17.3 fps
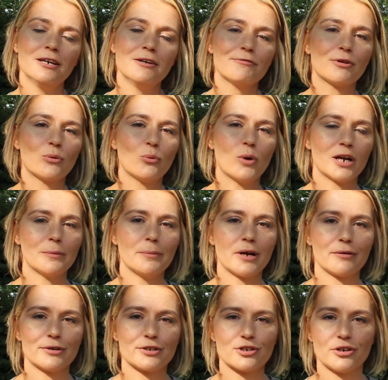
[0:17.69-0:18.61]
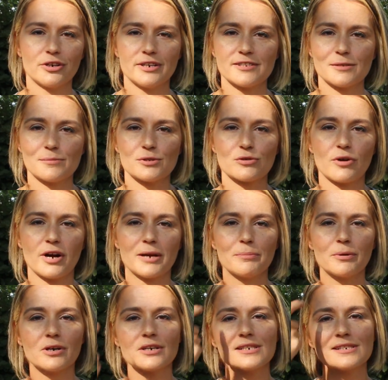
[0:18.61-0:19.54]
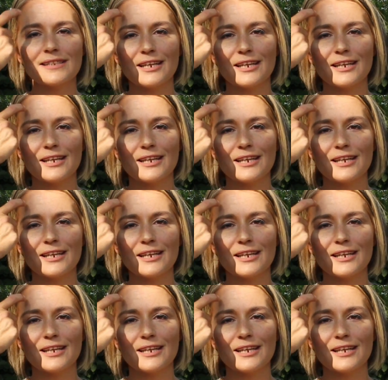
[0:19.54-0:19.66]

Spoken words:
If you're one of my returning subscribers,